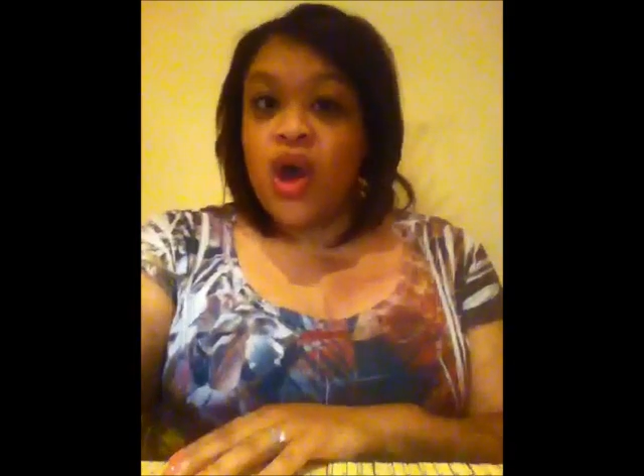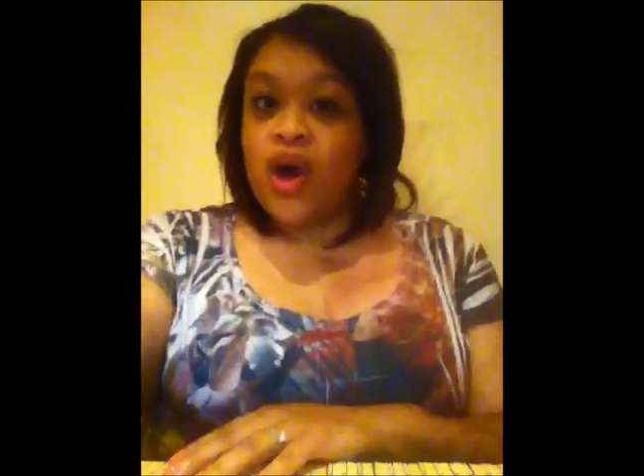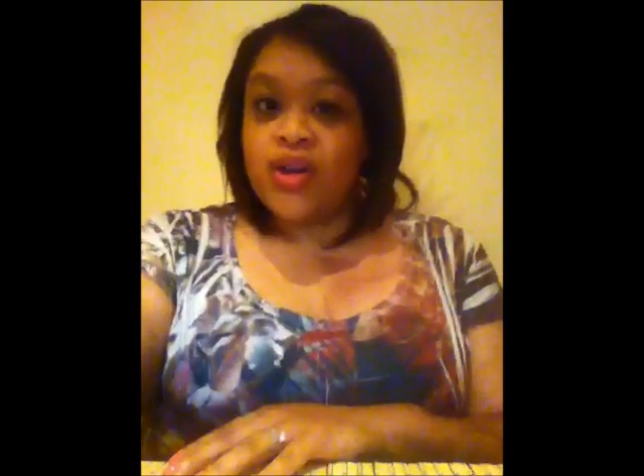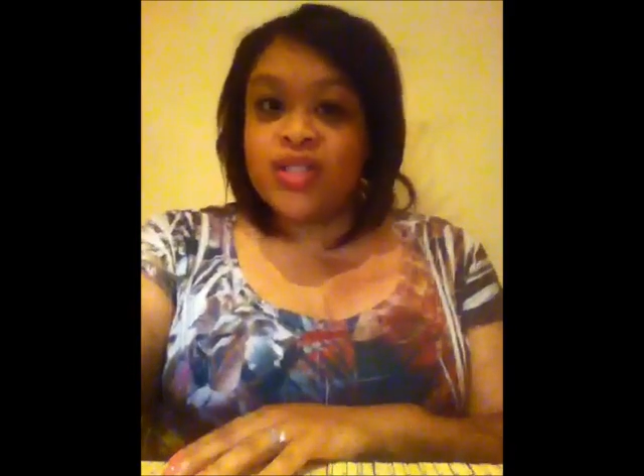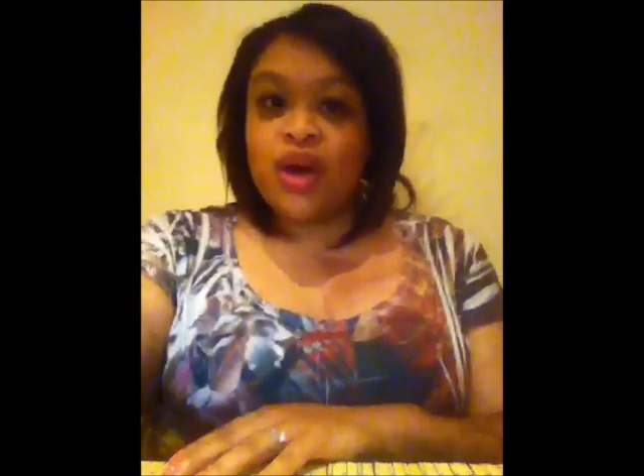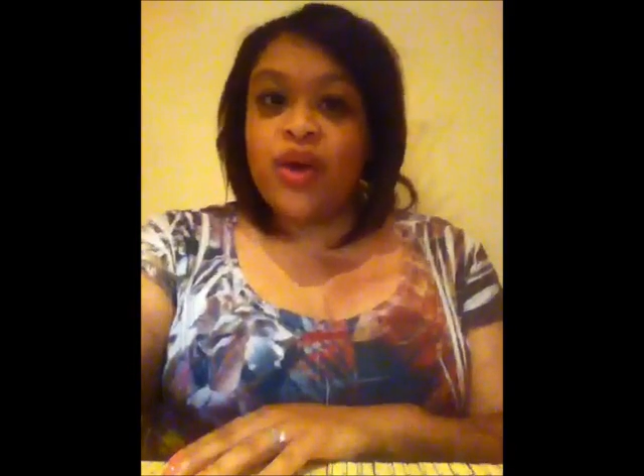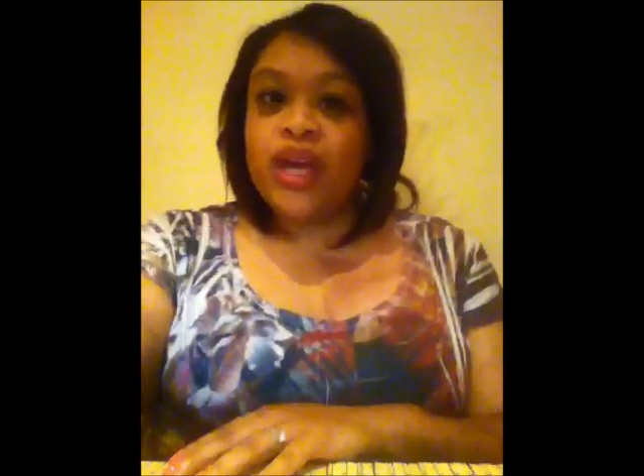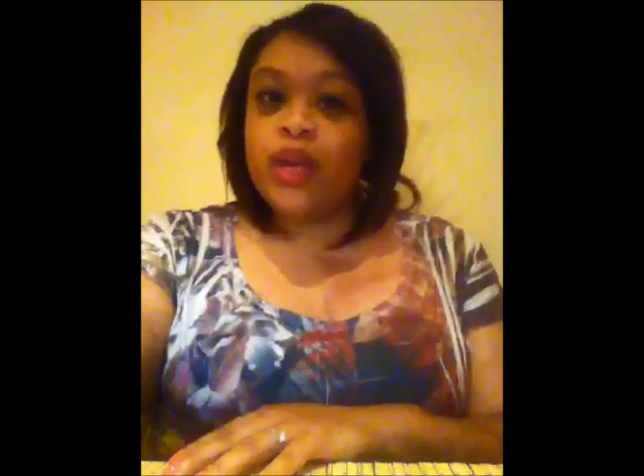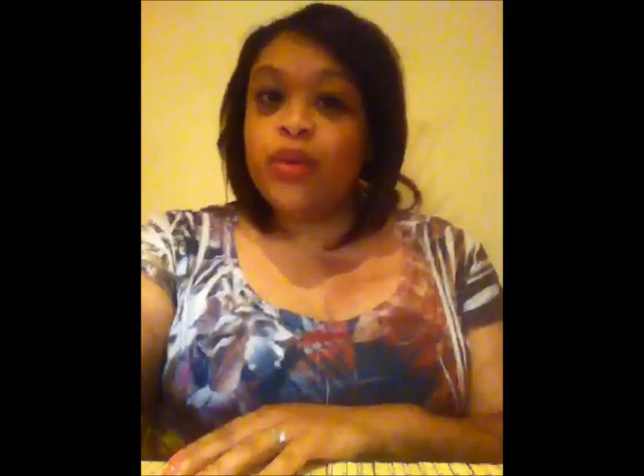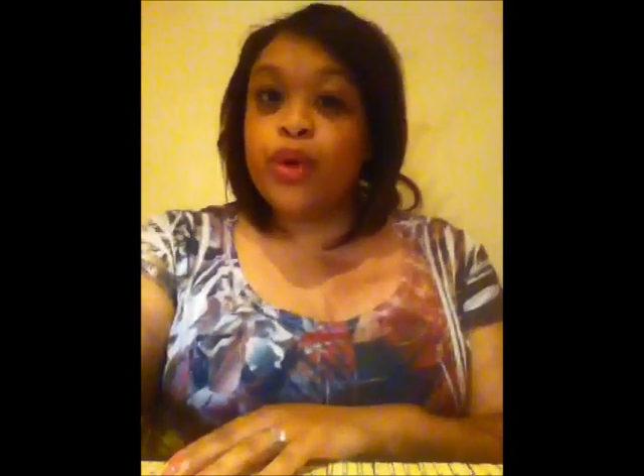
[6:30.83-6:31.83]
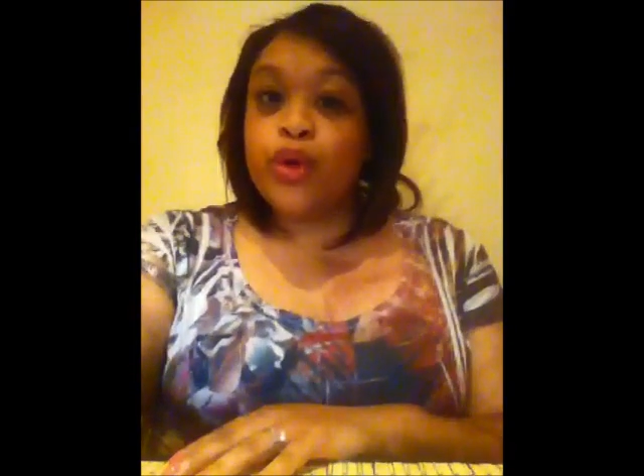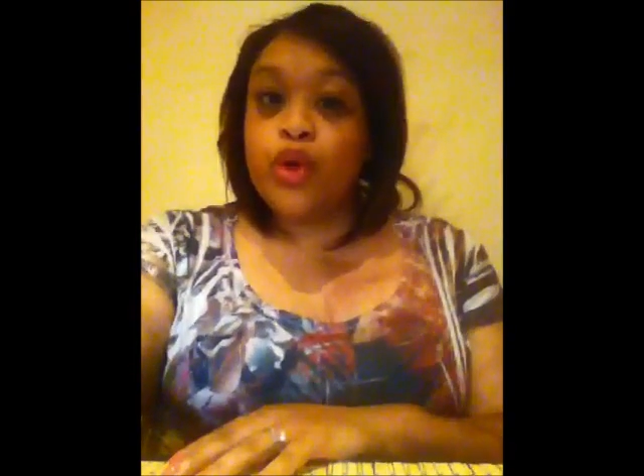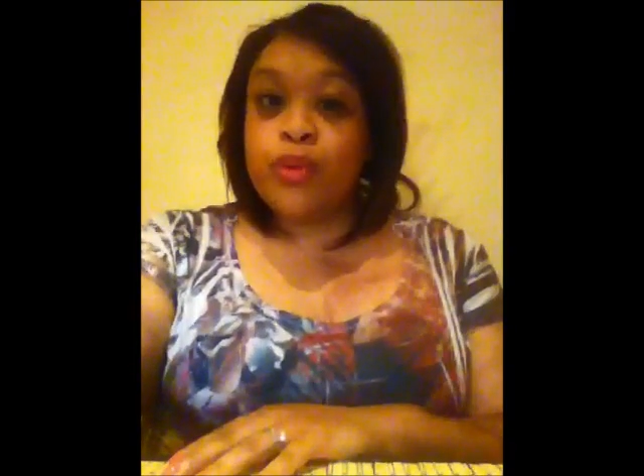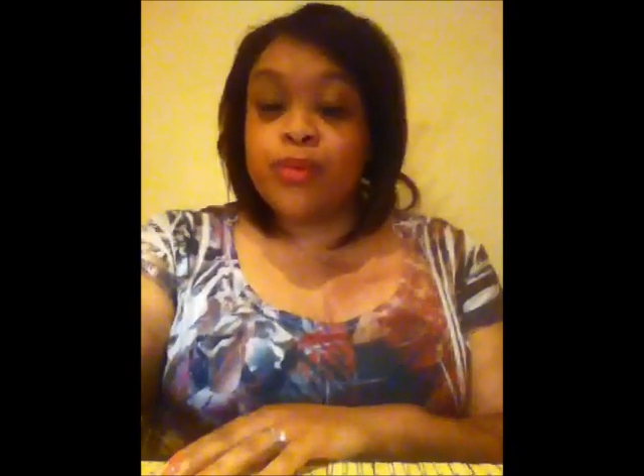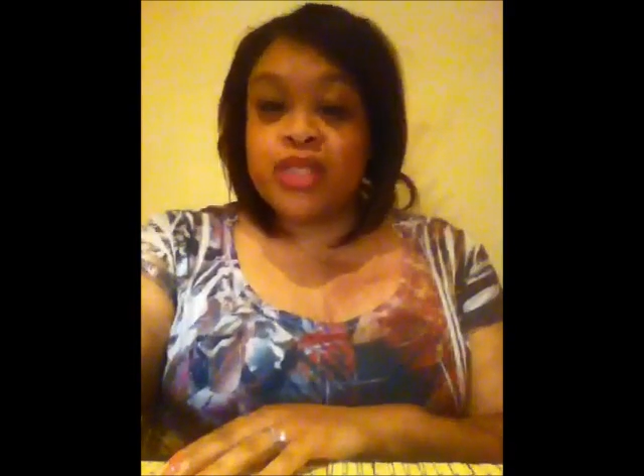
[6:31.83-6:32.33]
Also, any
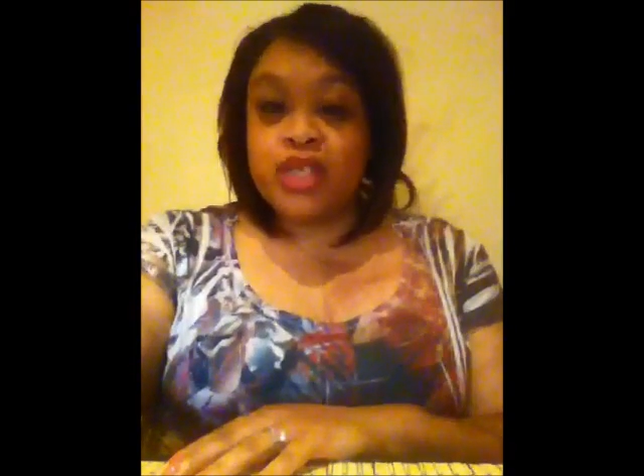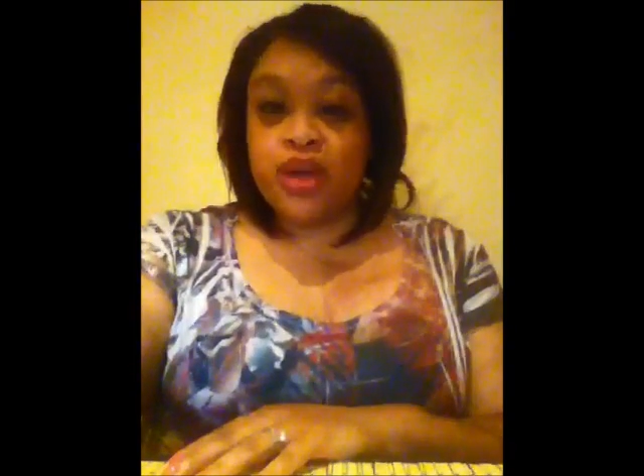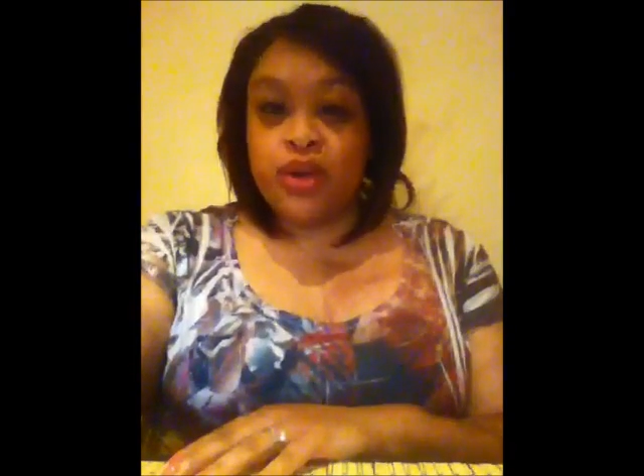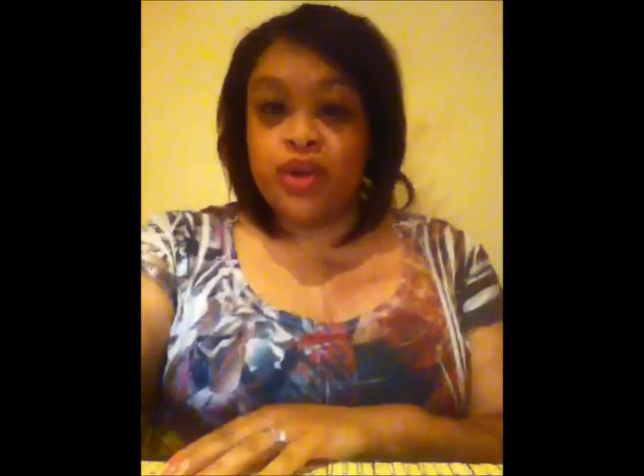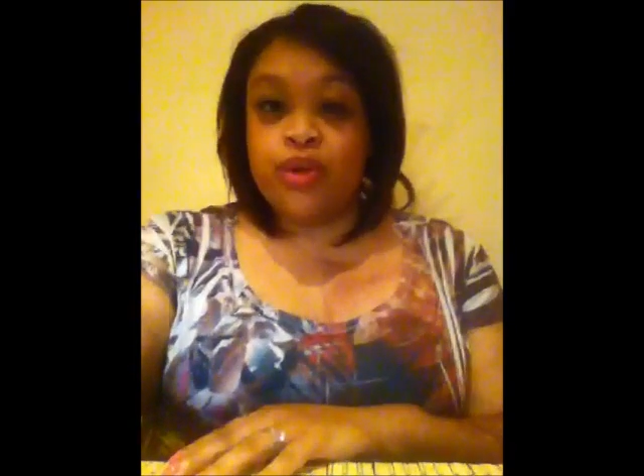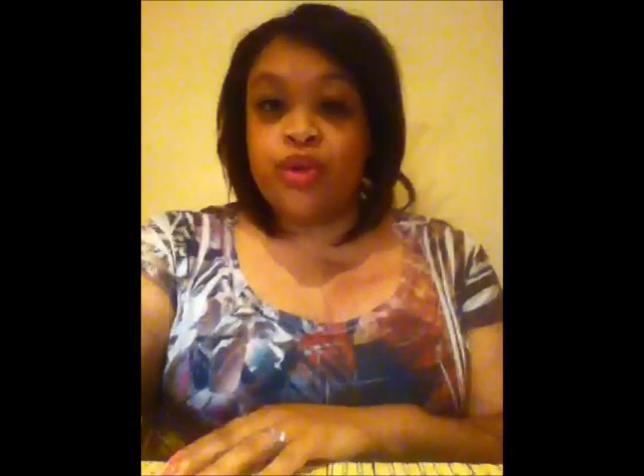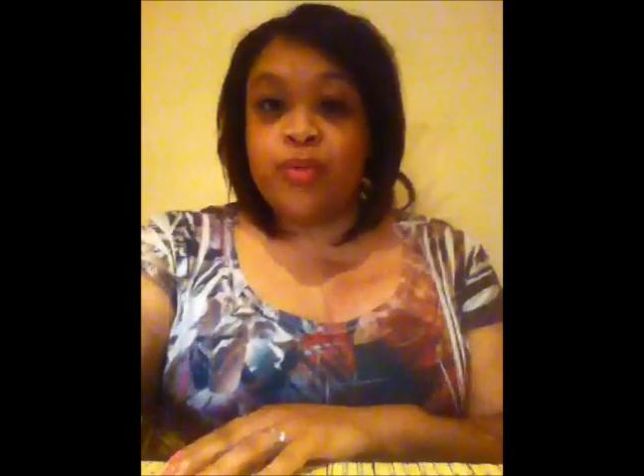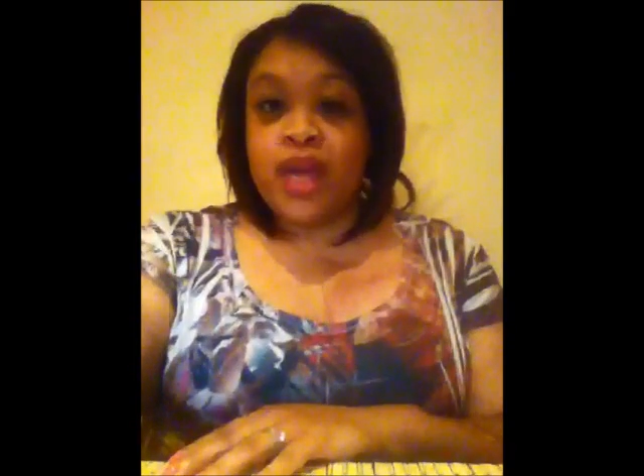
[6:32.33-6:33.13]
recruitment material you